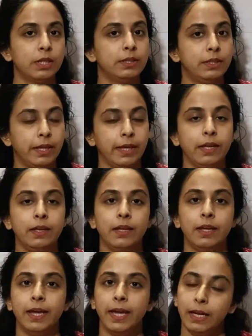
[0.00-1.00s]
They
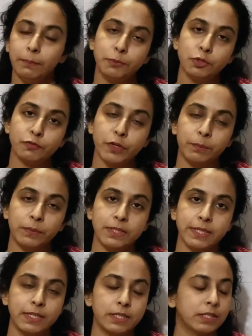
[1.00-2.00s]
help to frame the
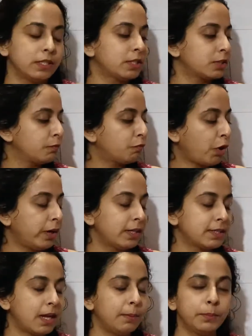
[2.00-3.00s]
sentence. For an
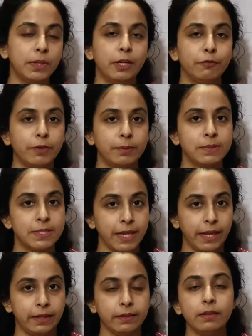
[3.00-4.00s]
example, if I'm
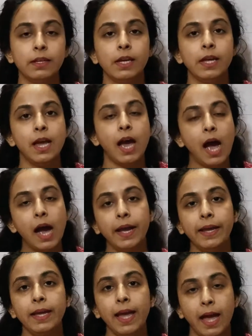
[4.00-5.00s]
saying
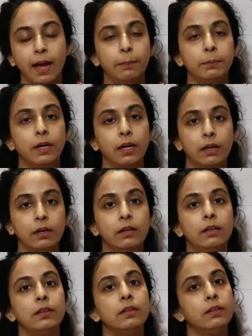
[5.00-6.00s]
I am
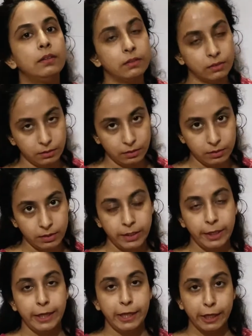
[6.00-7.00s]
a girl,
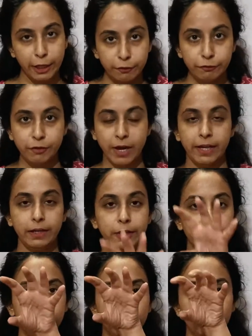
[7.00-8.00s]
if I'll
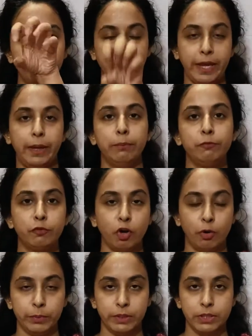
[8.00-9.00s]
remove am
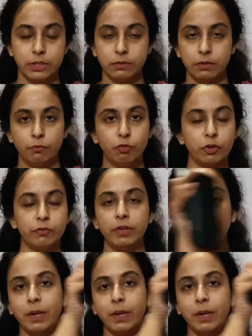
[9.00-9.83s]
from it, what will